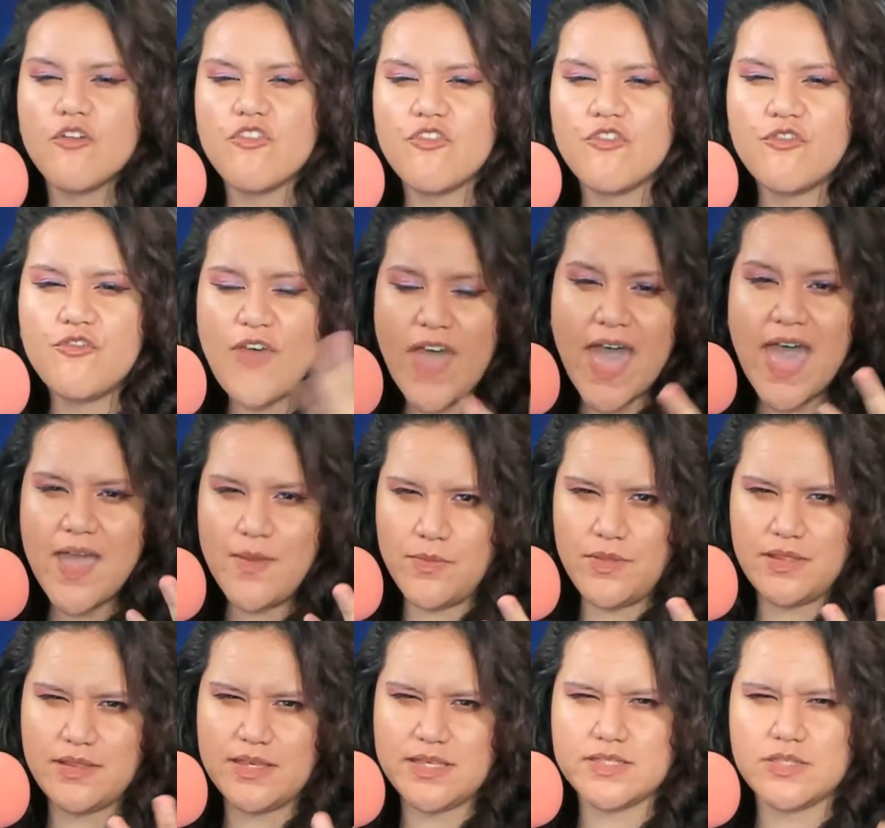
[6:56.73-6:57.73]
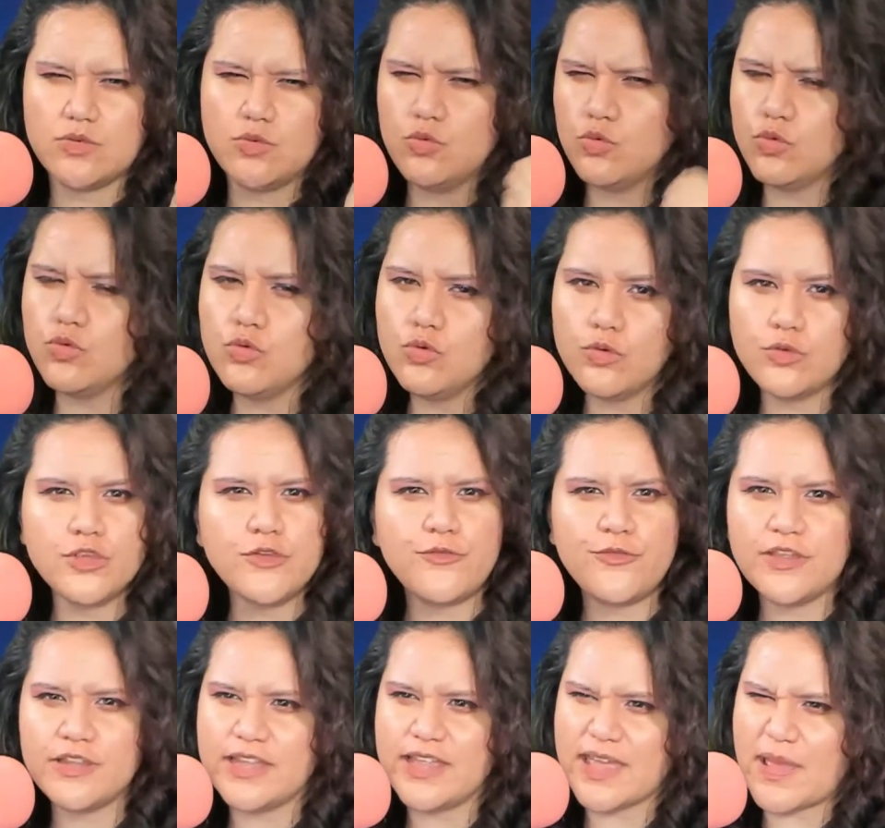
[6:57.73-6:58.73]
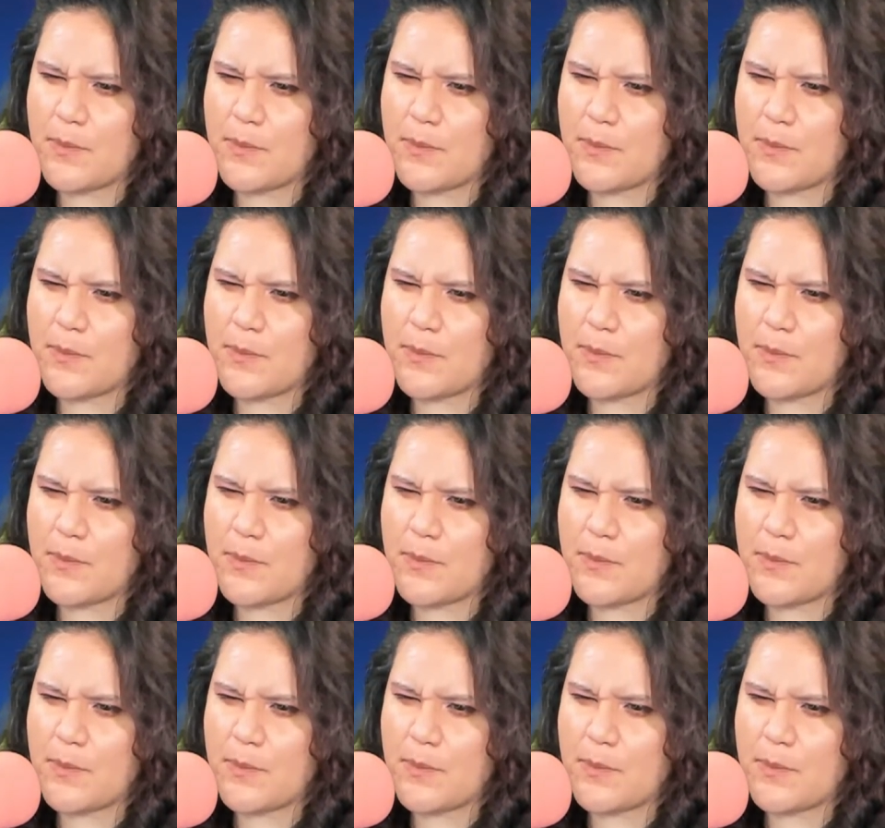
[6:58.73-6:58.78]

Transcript: Fabulous. Ooh, you feel like a